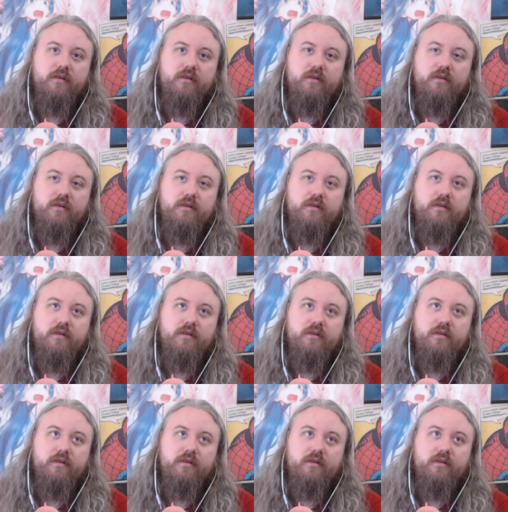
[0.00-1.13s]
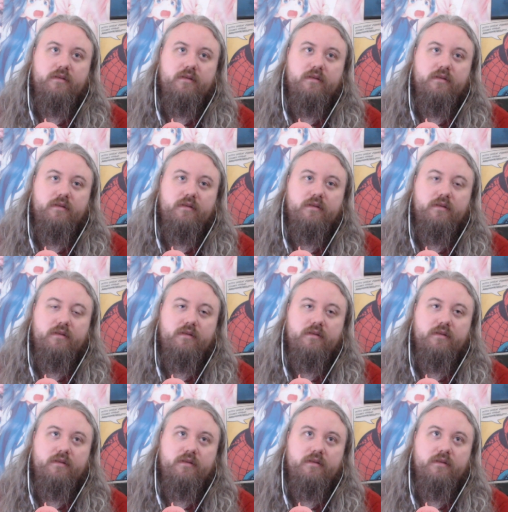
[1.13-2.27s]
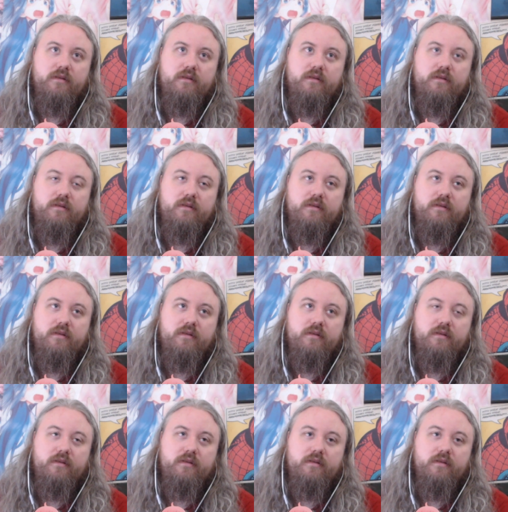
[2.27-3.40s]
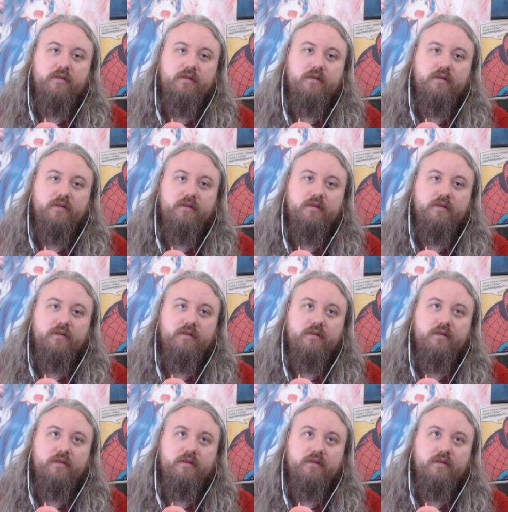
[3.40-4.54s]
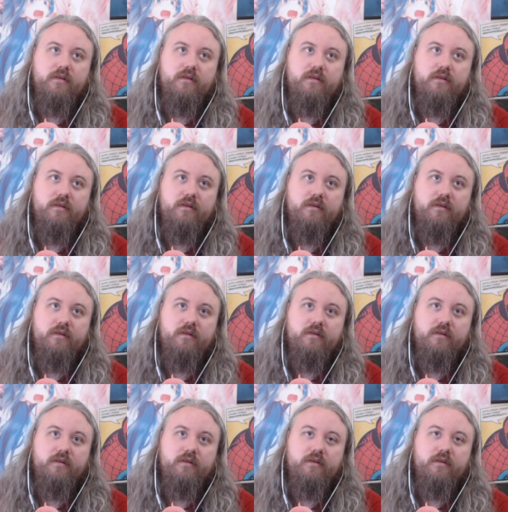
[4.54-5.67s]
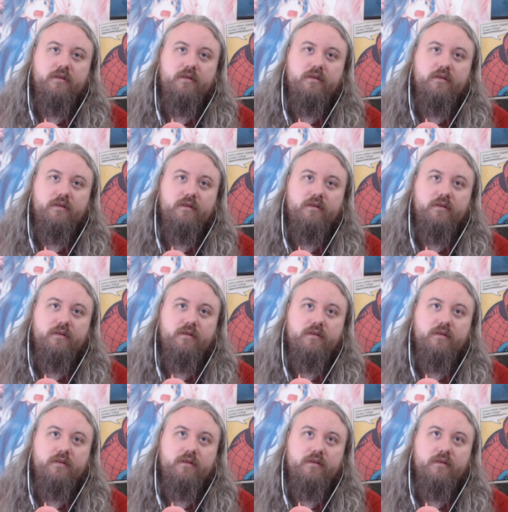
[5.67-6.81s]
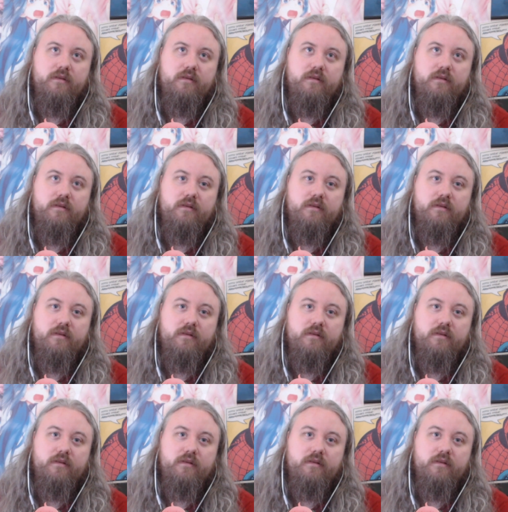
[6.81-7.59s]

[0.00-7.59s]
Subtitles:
Nothing is said.